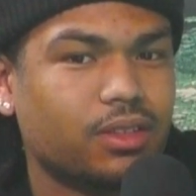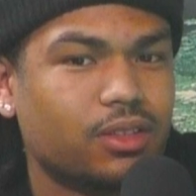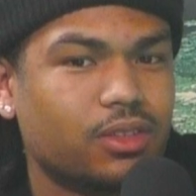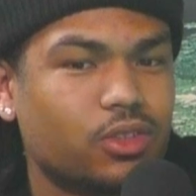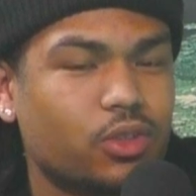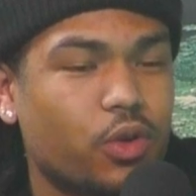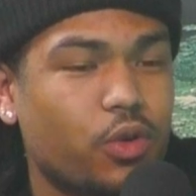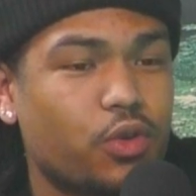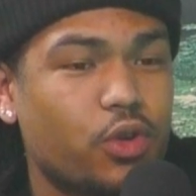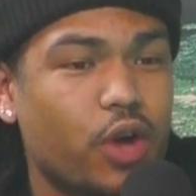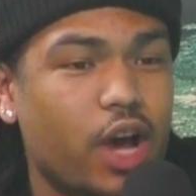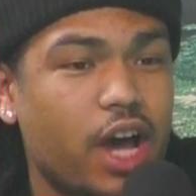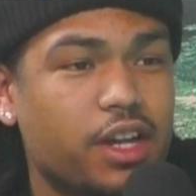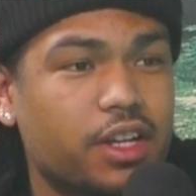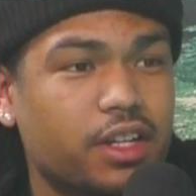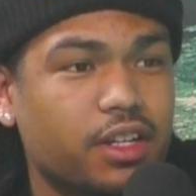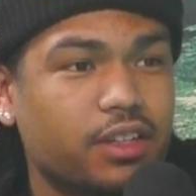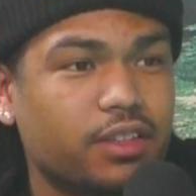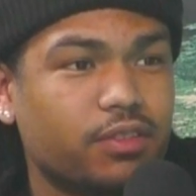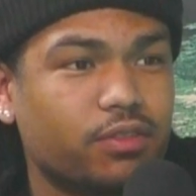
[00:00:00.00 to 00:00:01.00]
So no,
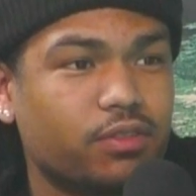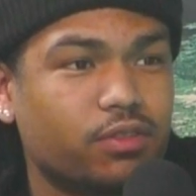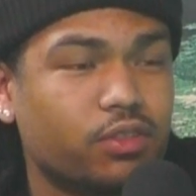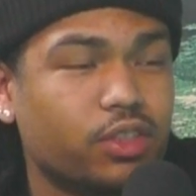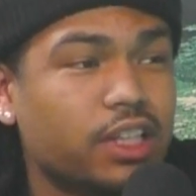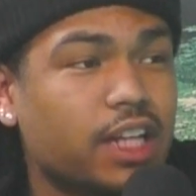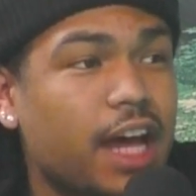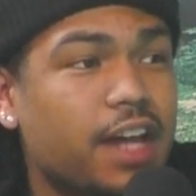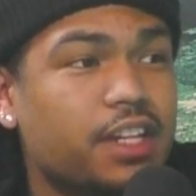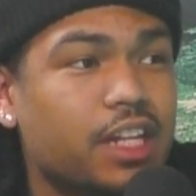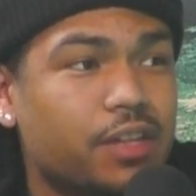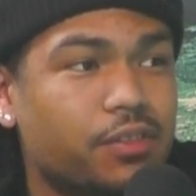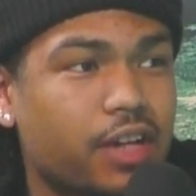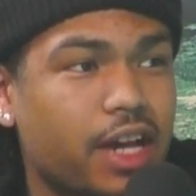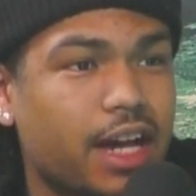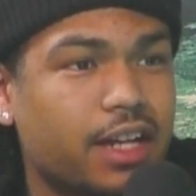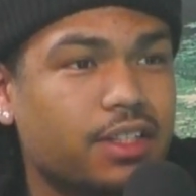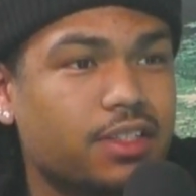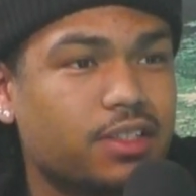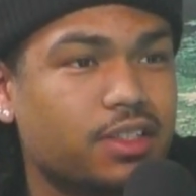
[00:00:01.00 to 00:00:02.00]
I never
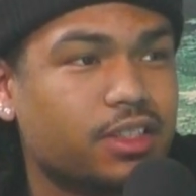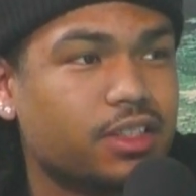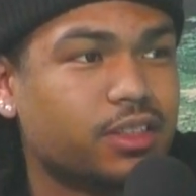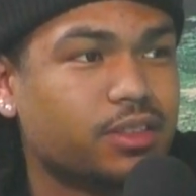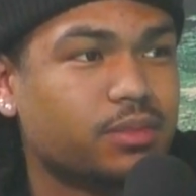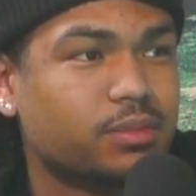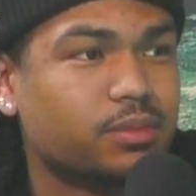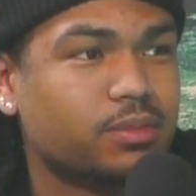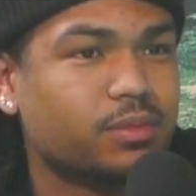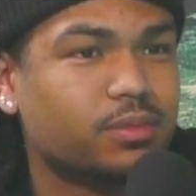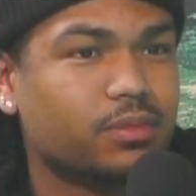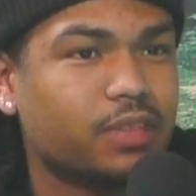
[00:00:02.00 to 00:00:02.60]
had a team.